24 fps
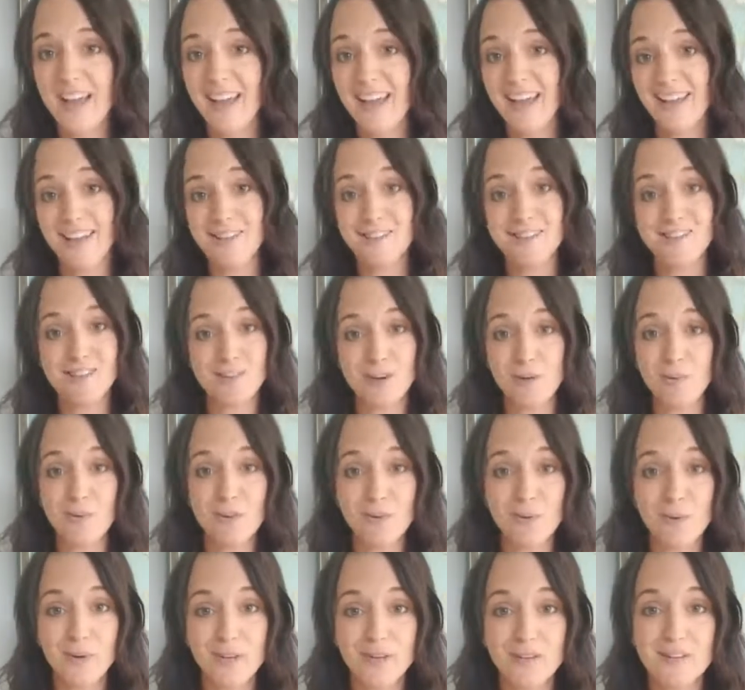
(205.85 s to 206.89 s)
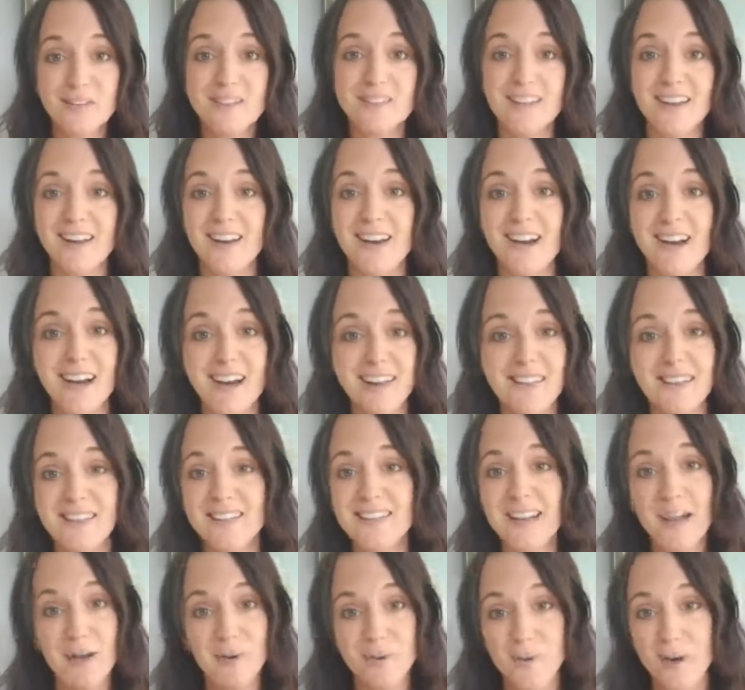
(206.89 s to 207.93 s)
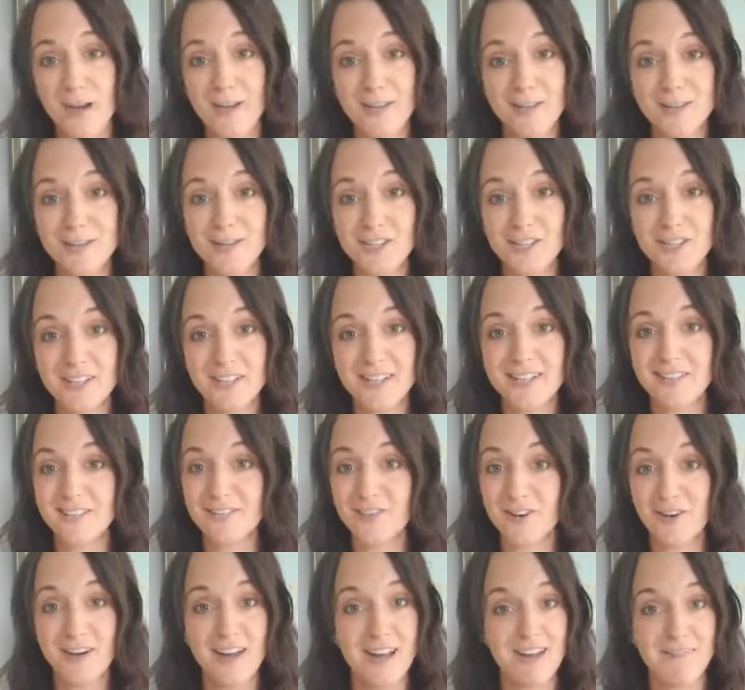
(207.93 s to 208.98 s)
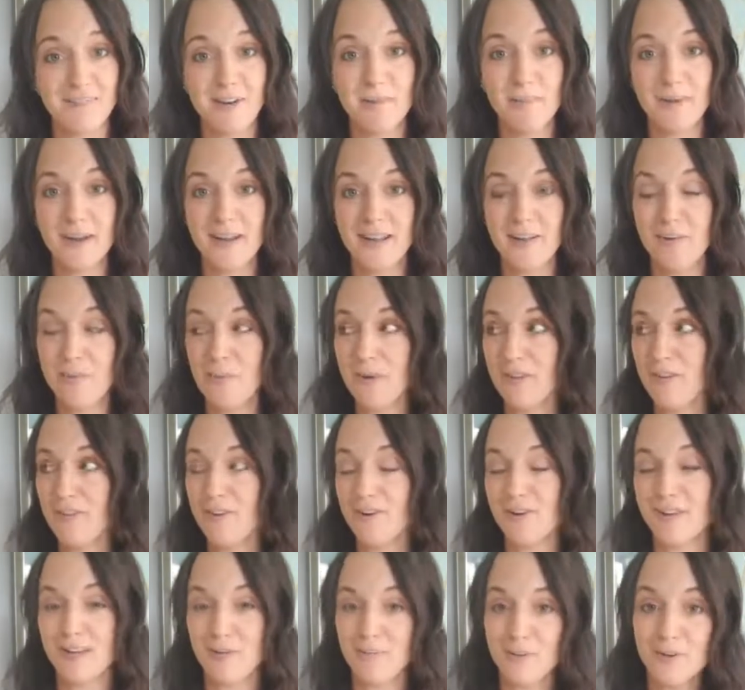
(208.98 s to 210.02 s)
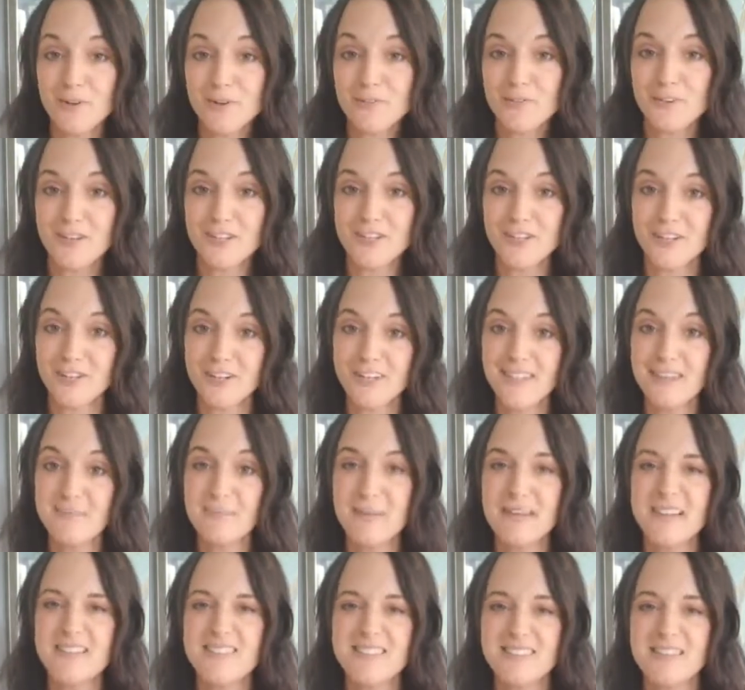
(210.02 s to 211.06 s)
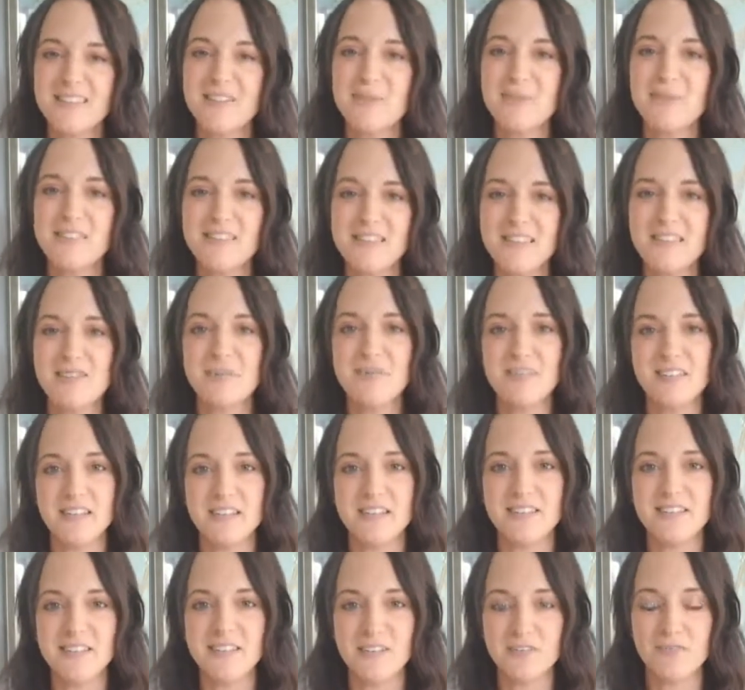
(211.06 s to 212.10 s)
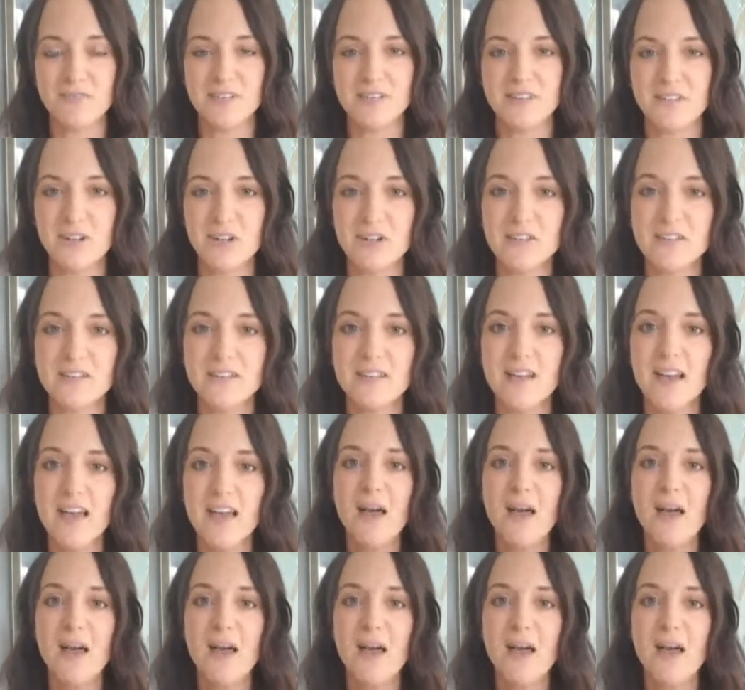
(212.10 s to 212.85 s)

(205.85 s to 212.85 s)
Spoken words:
It can start with oils, and that's how I usually start everybody with their chemical-free journey, because you see those instant results.